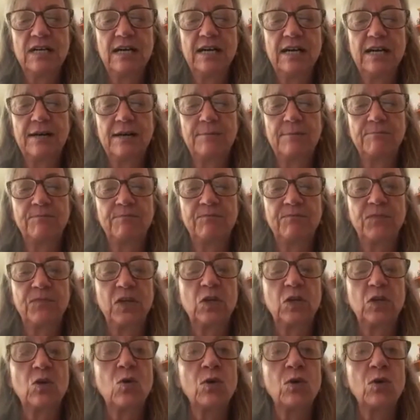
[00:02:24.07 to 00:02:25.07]

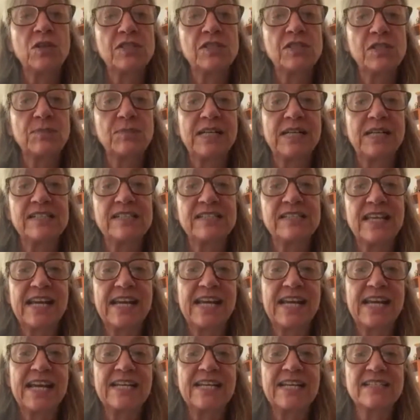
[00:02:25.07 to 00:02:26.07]
the courts because
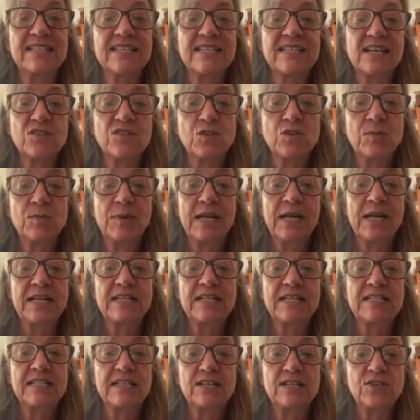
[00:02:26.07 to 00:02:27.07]
they had such
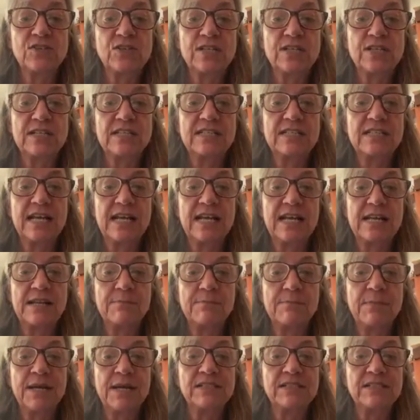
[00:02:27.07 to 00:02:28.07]
bad addiction
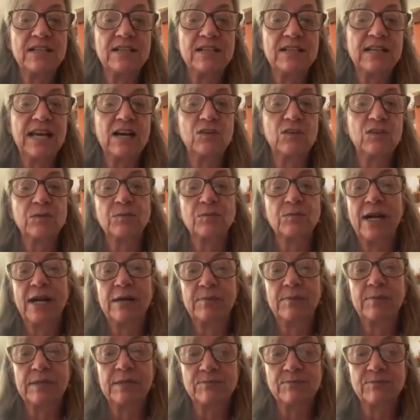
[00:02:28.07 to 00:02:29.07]
and mental health
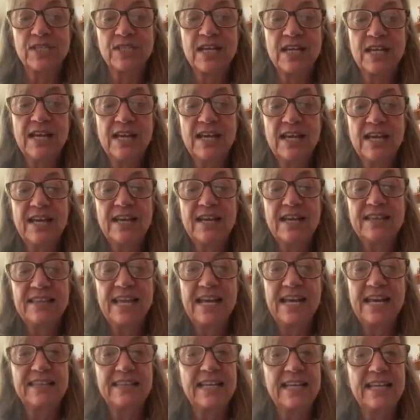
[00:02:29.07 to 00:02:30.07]
problems
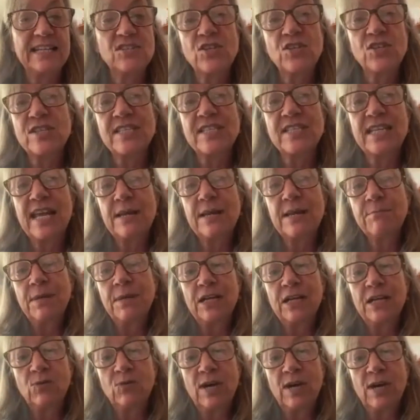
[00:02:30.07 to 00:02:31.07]
that they just came
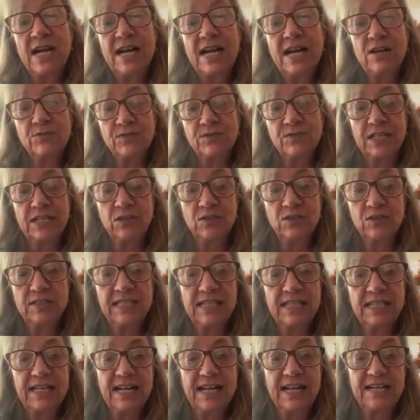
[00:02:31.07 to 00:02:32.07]
back around. They
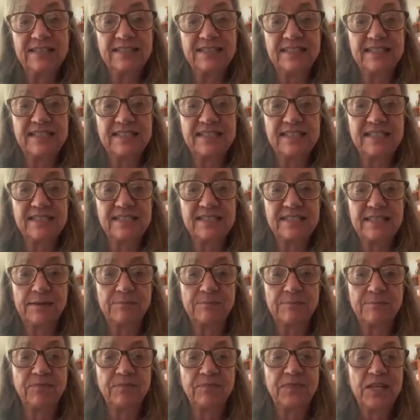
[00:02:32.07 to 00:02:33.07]
couldn't get out of the
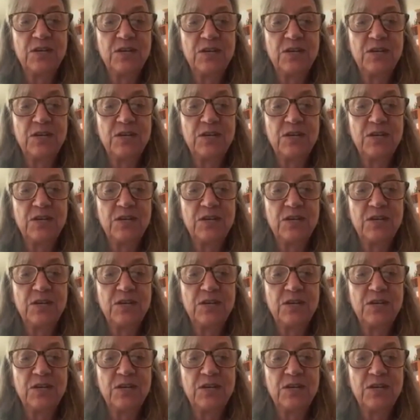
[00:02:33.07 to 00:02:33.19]
system.